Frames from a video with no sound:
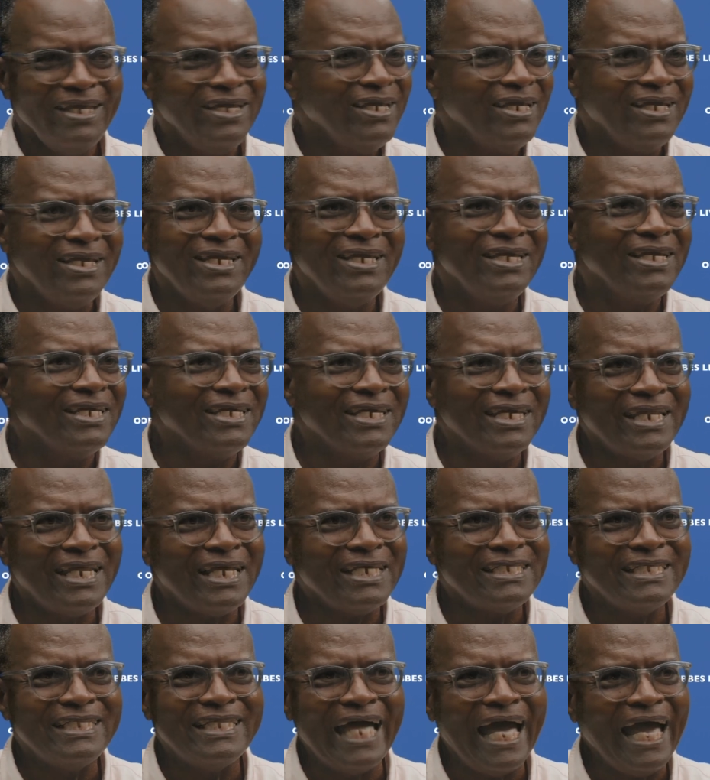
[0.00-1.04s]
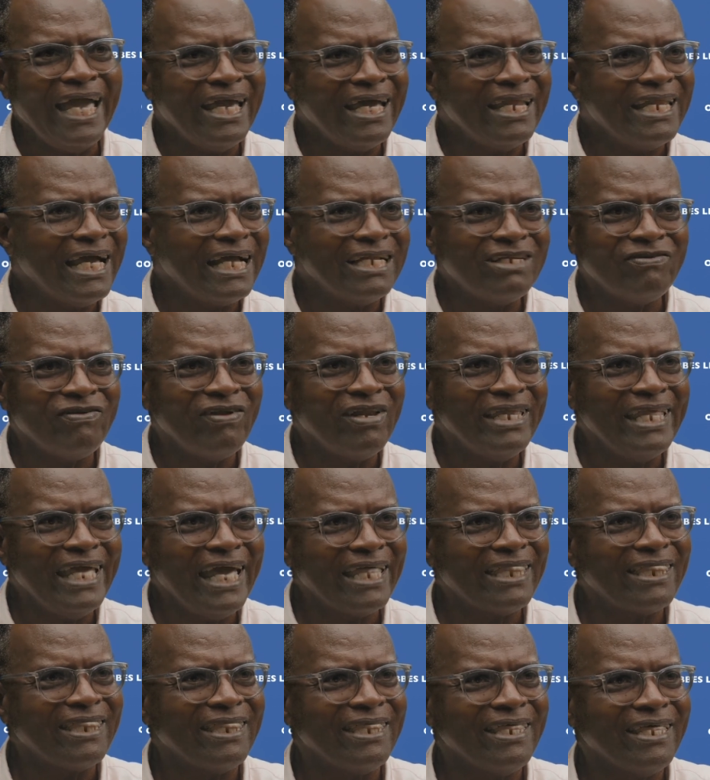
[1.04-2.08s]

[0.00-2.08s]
He just die a natural death.